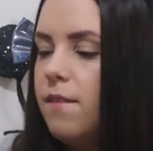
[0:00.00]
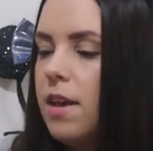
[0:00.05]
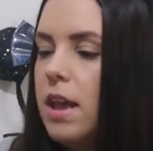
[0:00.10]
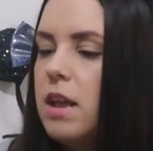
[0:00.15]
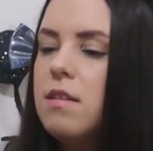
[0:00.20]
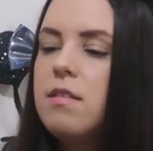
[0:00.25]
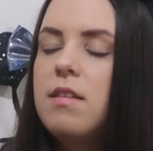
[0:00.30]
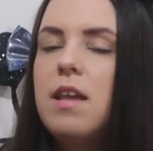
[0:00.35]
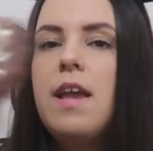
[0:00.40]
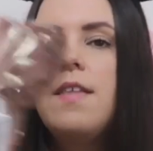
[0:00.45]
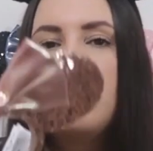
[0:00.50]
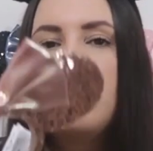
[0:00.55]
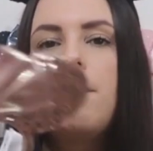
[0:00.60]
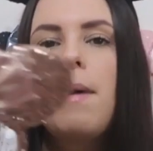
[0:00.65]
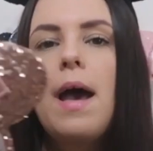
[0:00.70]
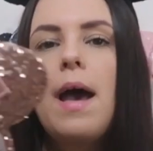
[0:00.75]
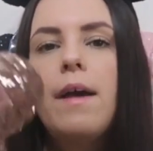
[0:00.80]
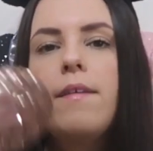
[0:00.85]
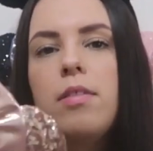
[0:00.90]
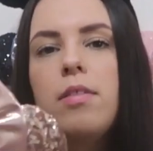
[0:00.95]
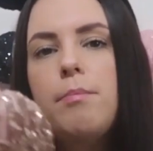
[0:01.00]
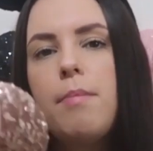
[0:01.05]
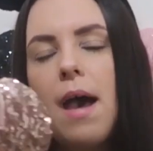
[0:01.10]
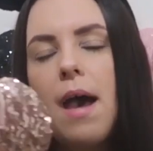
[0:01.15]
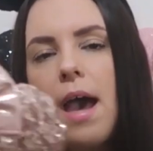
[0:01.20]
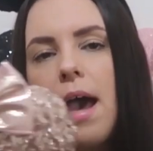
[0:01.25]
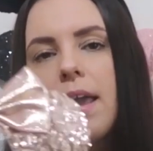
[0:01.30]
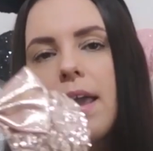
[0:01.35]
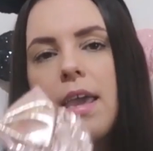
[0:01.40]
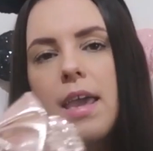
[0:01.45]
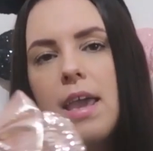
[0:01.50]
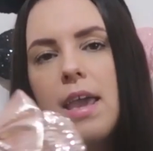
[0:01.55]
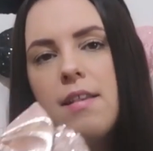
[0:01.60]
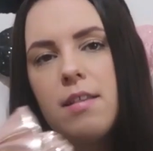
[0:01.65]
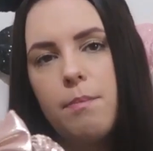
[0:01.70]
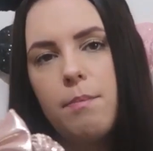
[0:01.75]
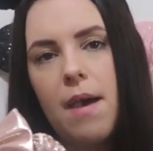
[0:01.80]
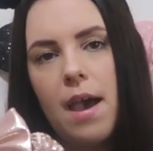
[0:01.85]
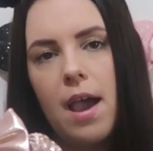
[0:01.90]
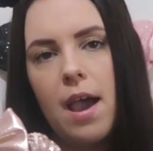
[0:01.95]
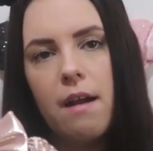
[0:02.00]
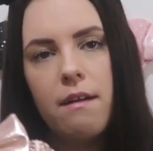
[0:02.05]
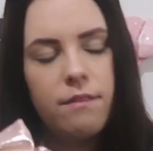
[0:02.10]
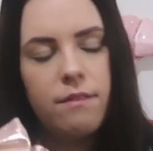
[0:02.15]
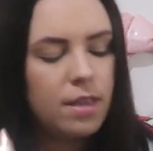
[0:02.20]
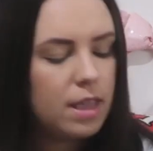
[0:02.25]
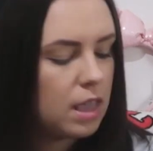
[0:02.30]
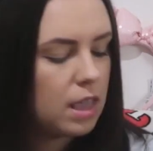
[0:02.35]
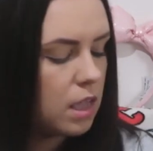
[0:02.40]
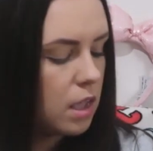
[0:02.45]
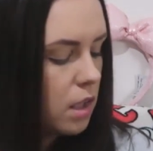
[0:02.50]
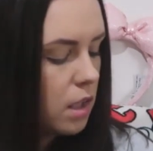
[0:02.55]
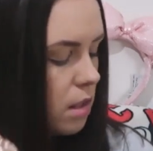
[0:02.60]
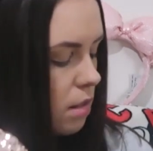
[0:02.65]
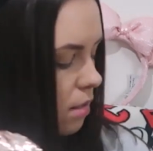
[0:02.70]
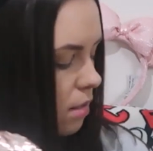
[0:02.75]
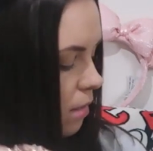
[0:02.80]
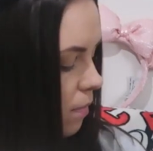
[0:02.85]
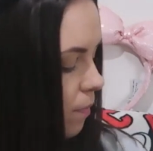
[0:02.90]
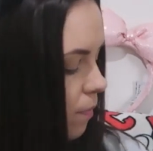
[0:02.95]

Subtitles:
fits in the back of the bag is a pair of ears.